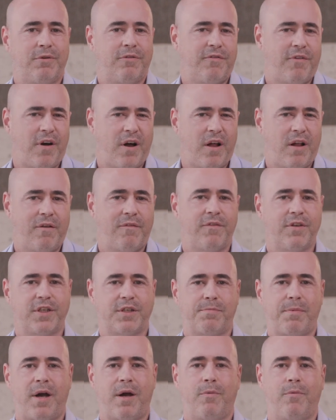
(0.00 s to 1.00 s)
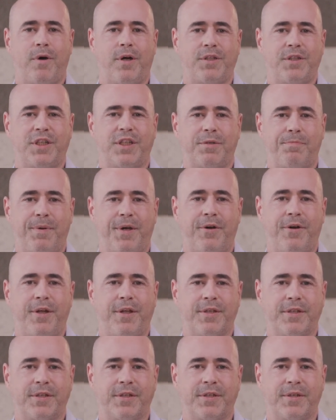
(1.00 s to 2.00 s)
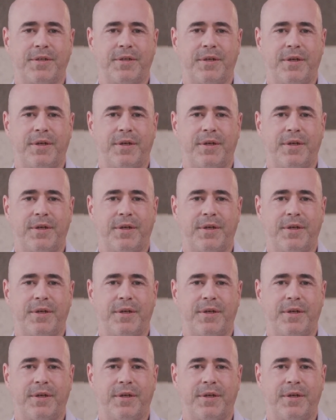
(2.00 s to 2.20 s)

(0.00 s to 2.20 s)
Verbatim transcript: evolve the smartwatch experience.